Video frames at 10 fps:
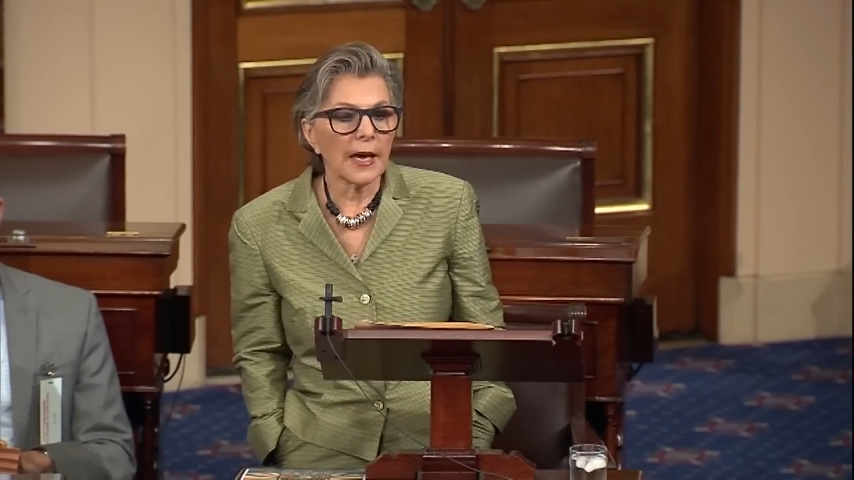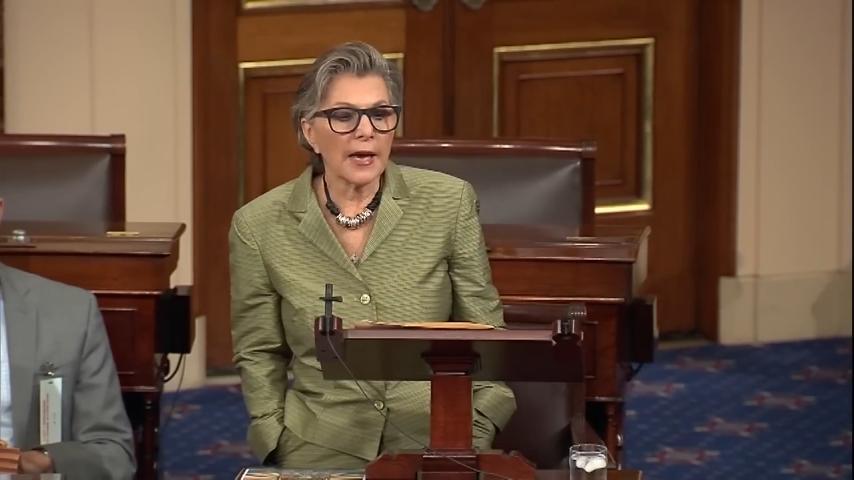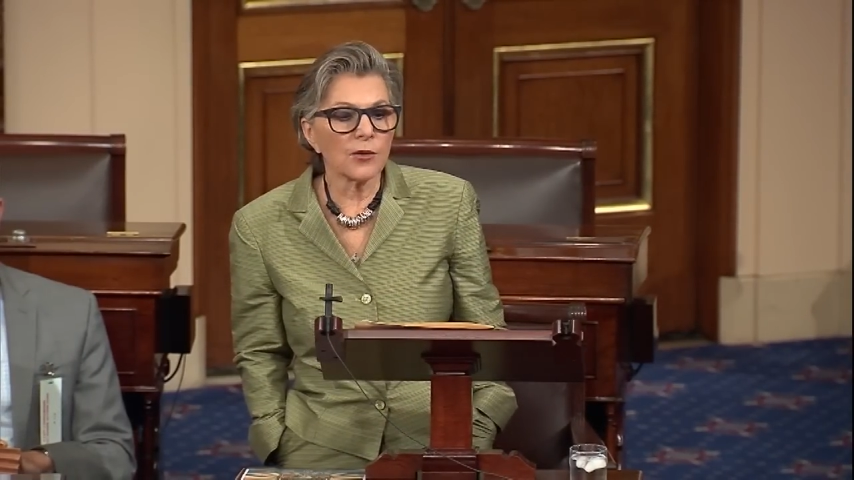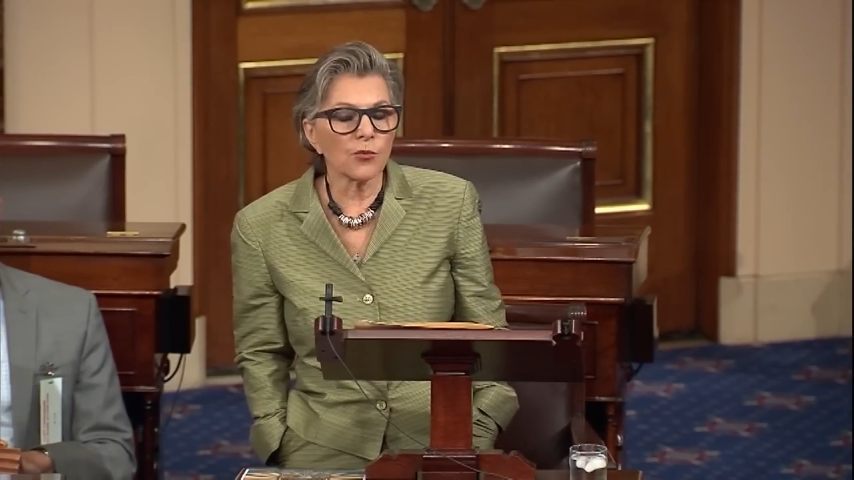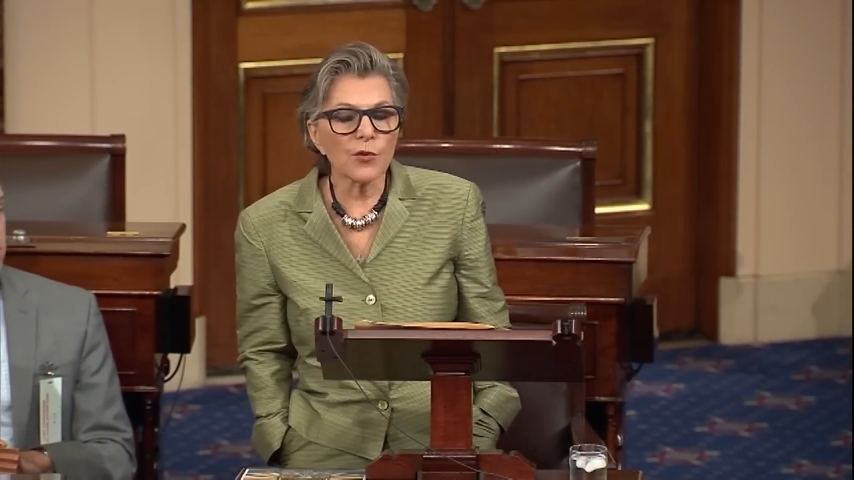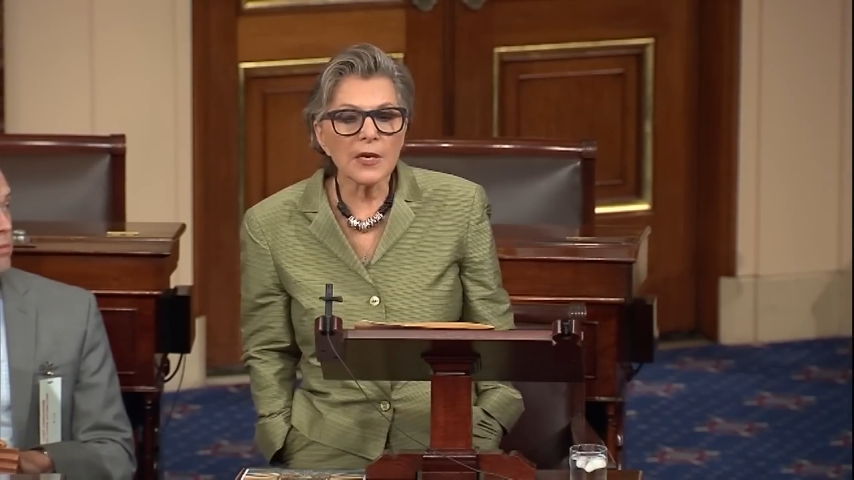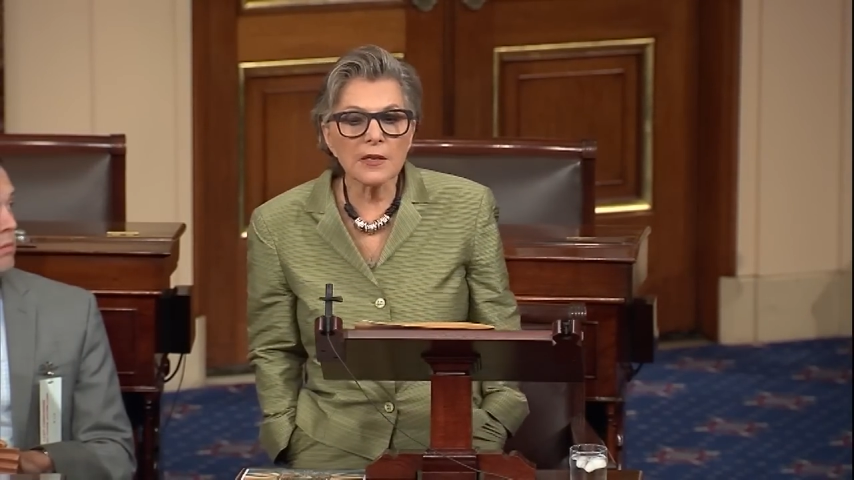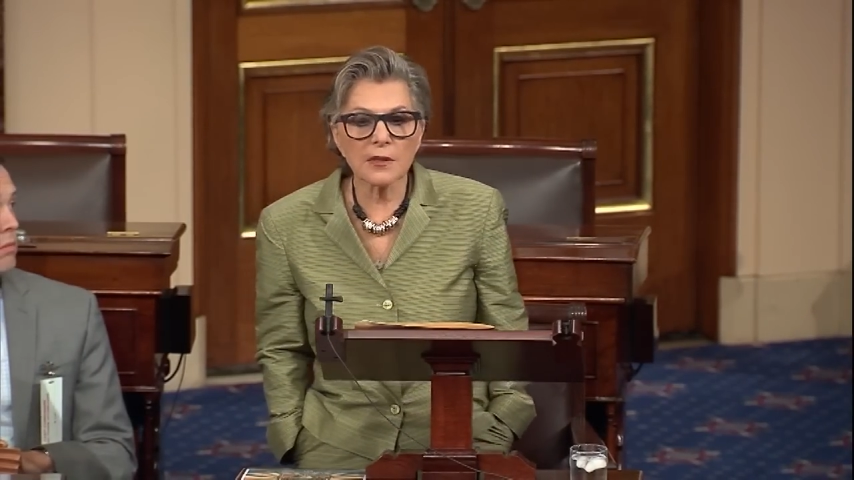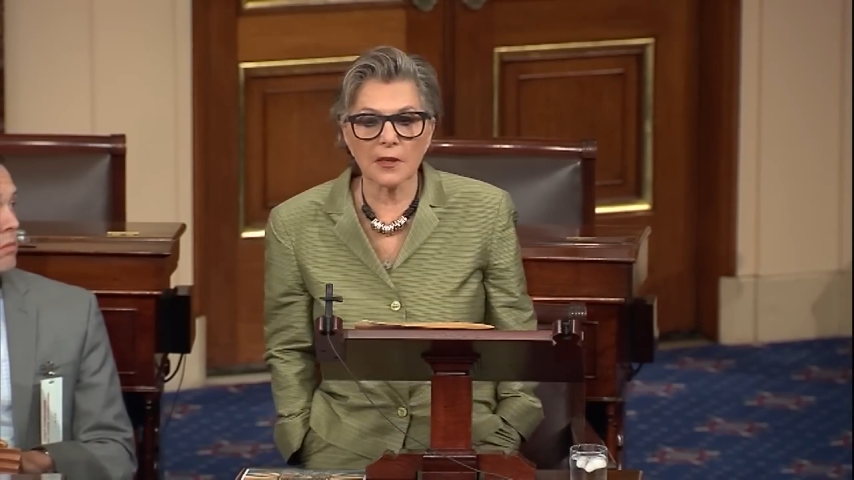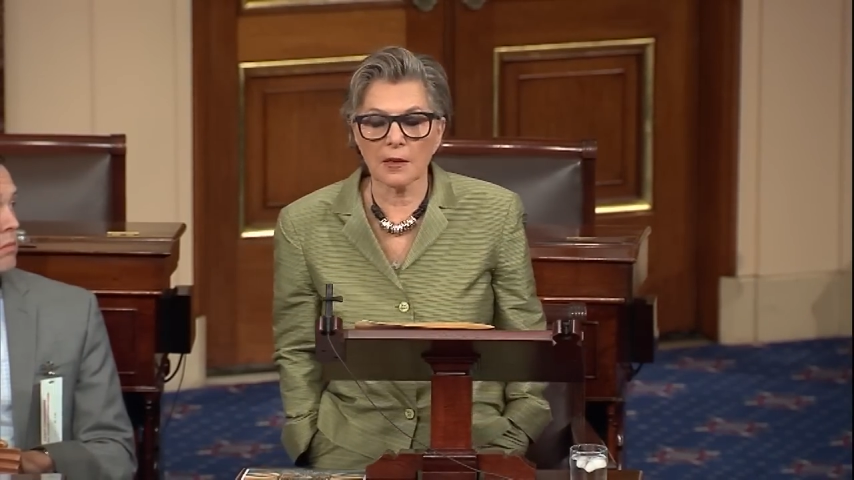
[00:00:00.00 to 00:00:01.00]
and
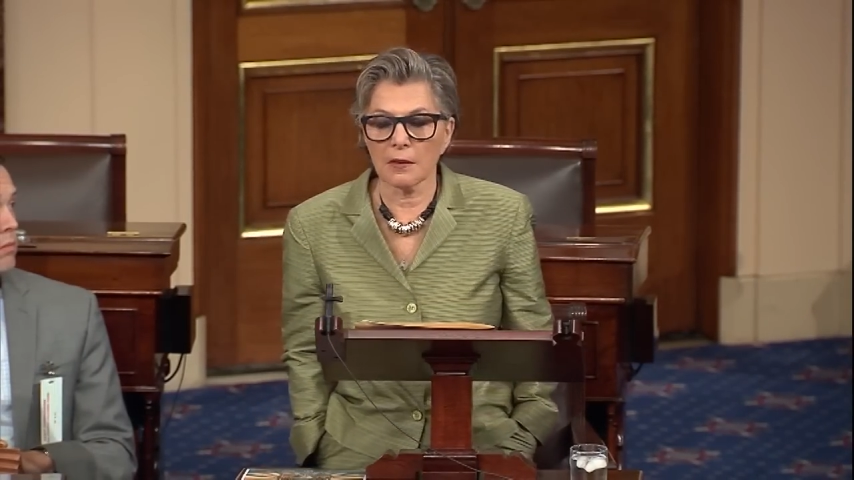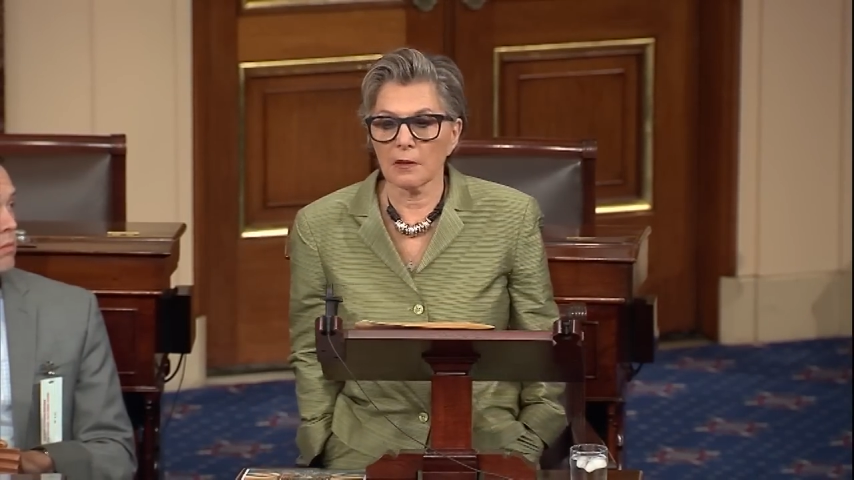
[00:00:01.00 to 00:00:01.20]
reason